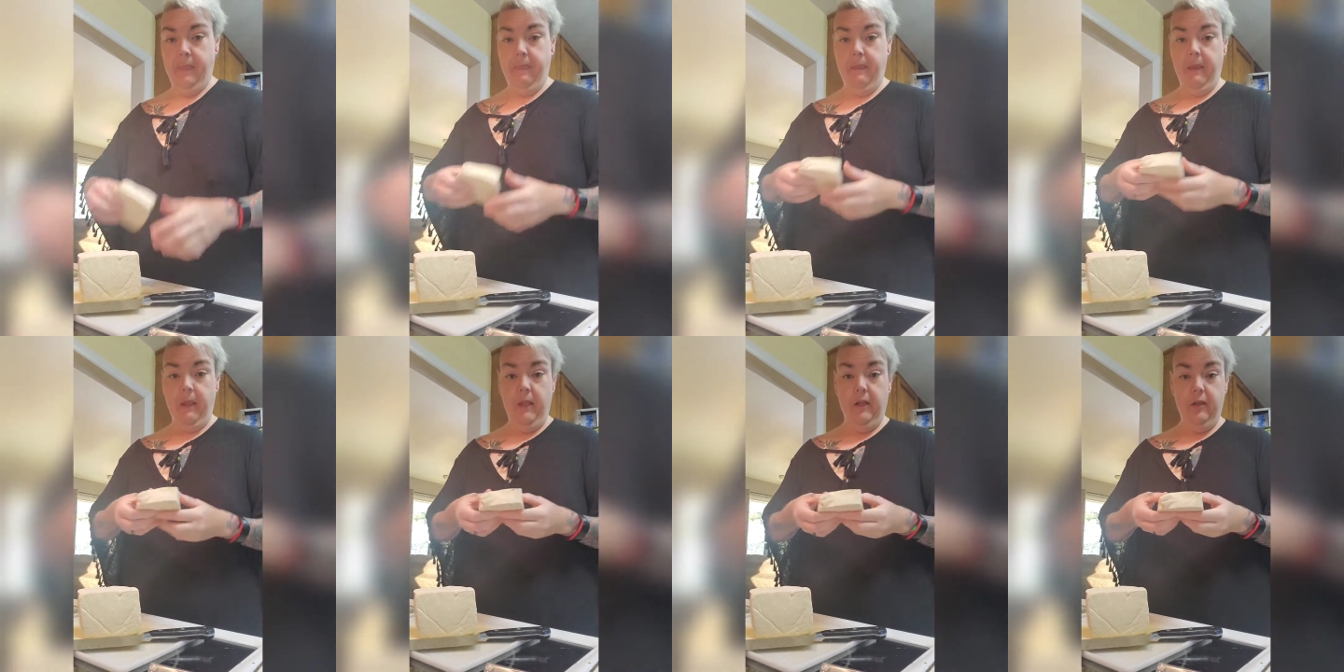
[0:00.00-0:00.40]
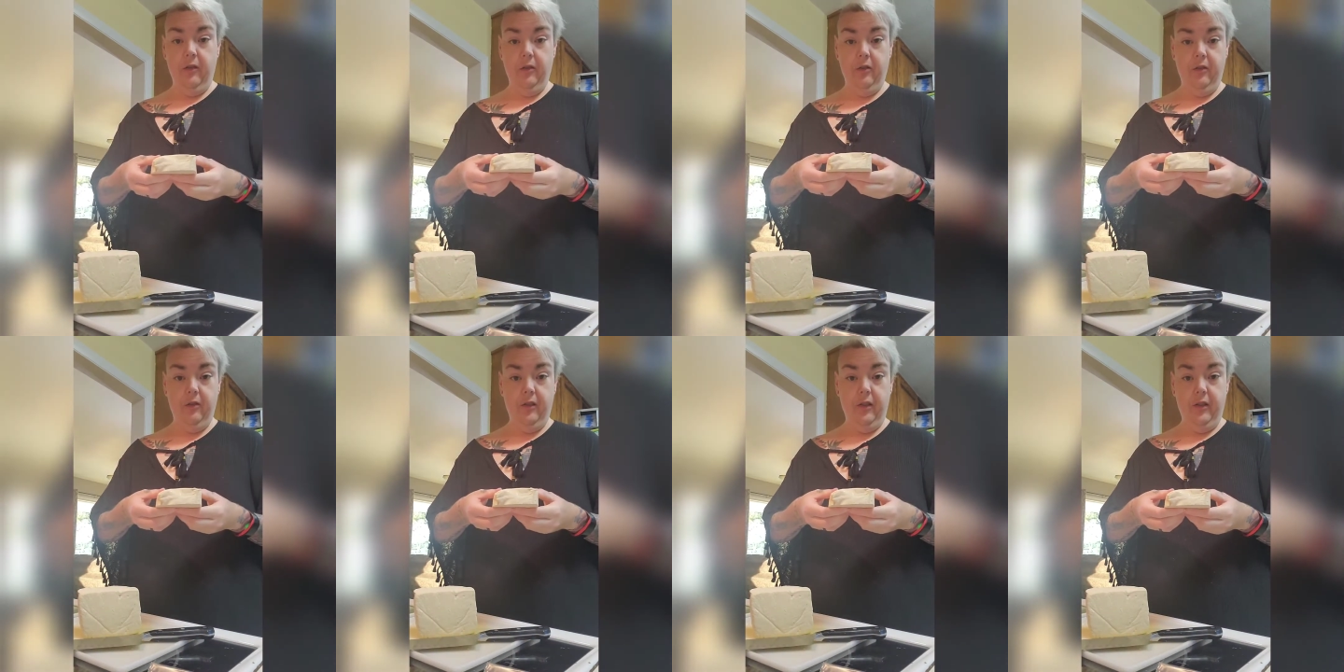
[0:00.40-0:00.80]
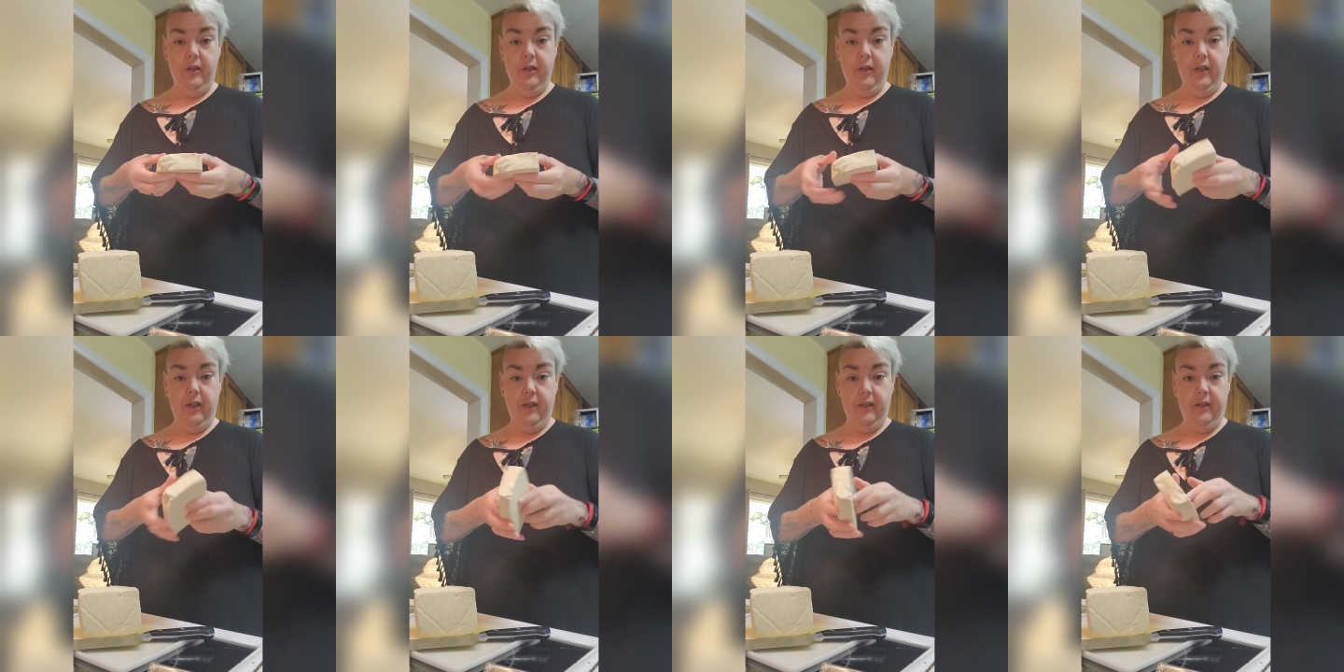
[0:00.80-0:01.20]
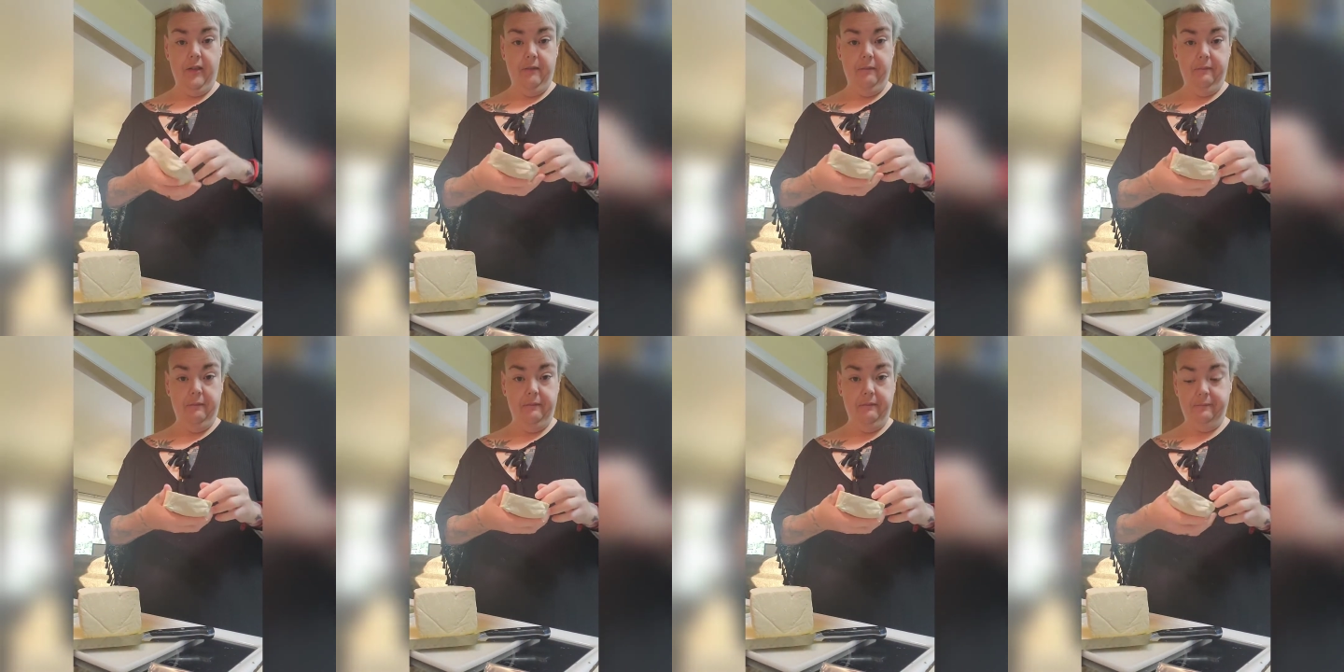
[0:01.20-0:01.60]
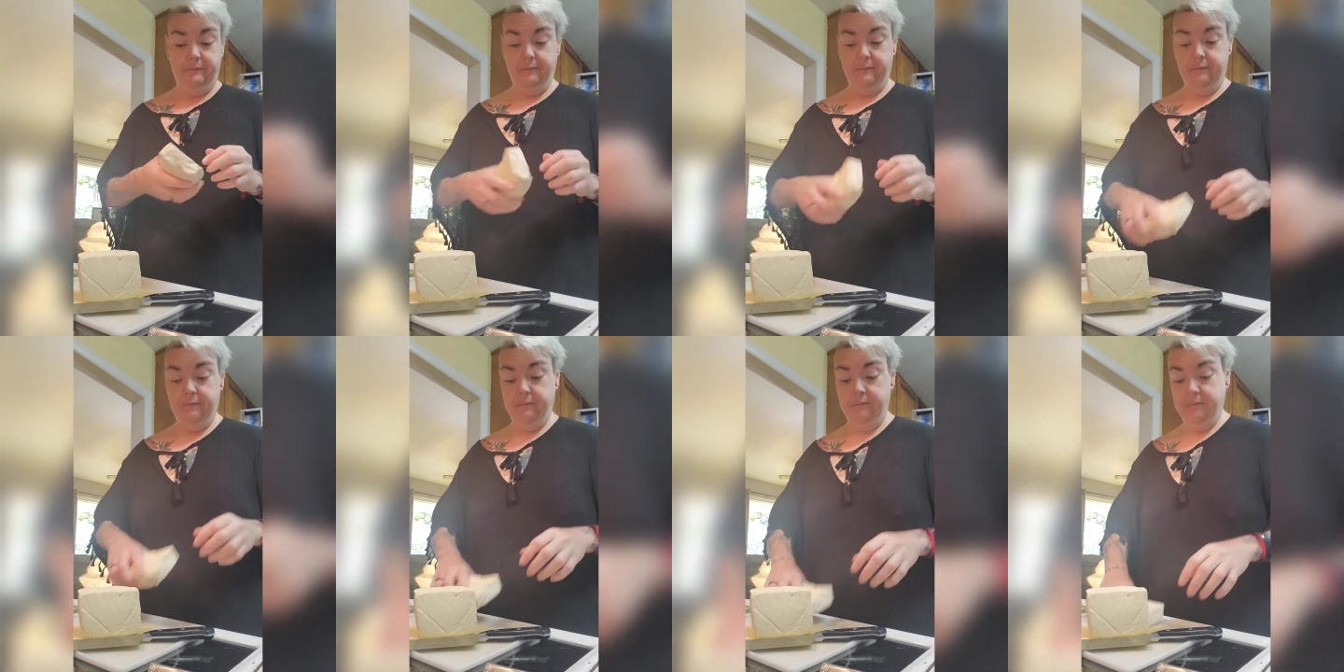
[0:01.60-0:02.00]
And it turns into this.
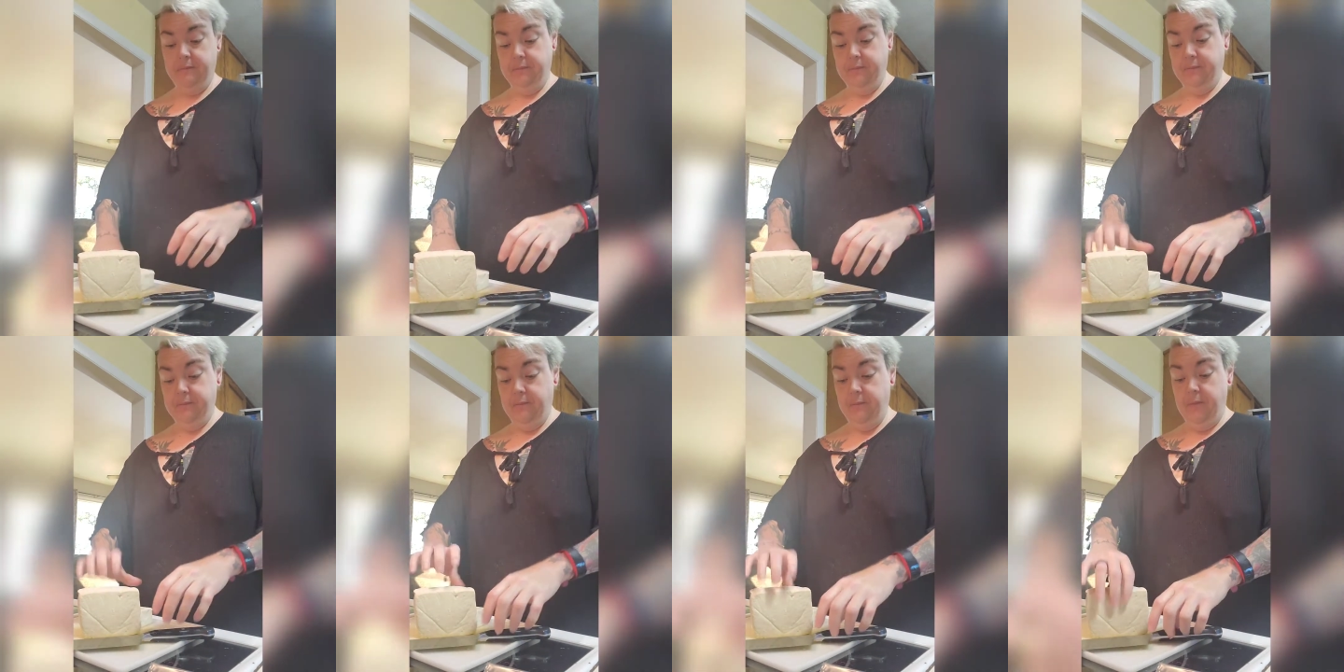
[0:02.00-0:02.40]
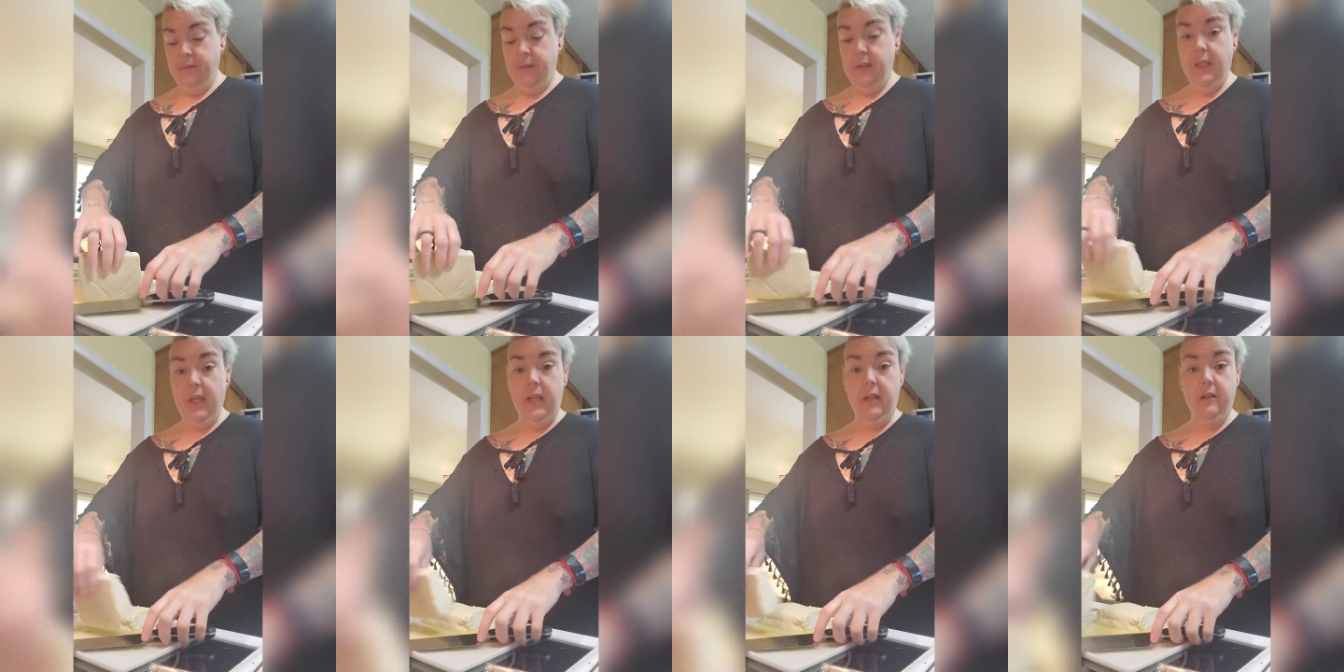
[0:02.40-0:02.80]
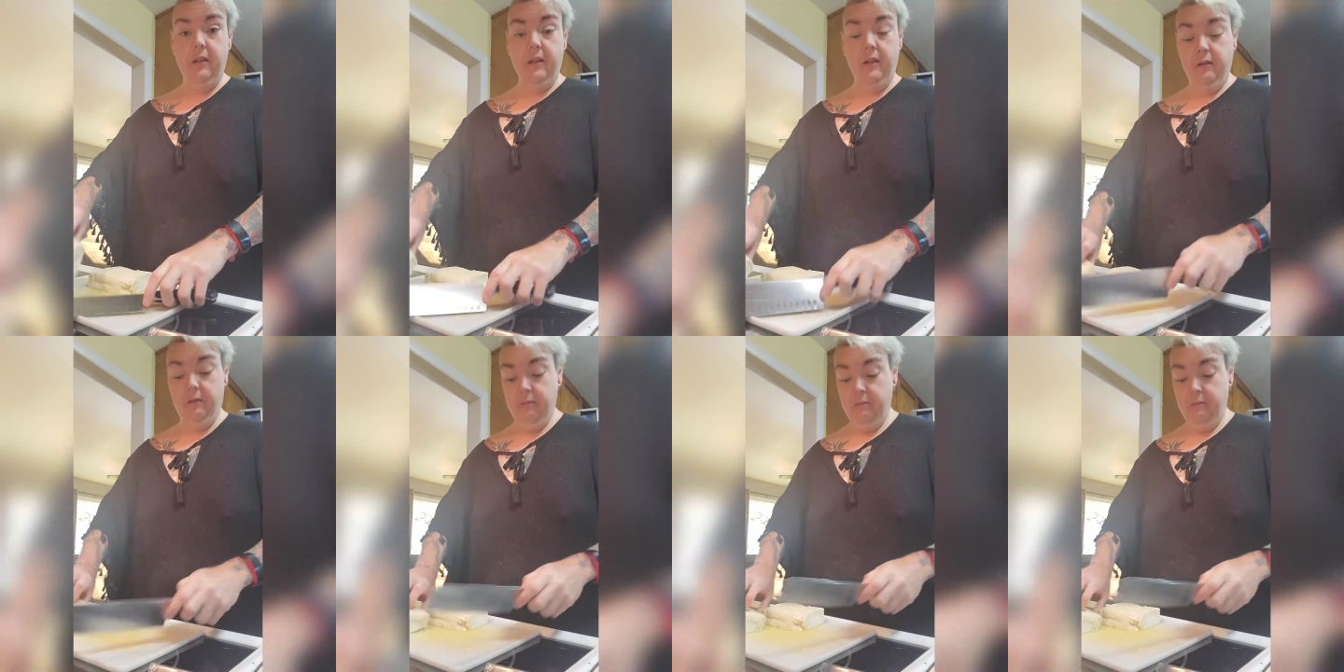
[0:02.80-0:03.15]
Then,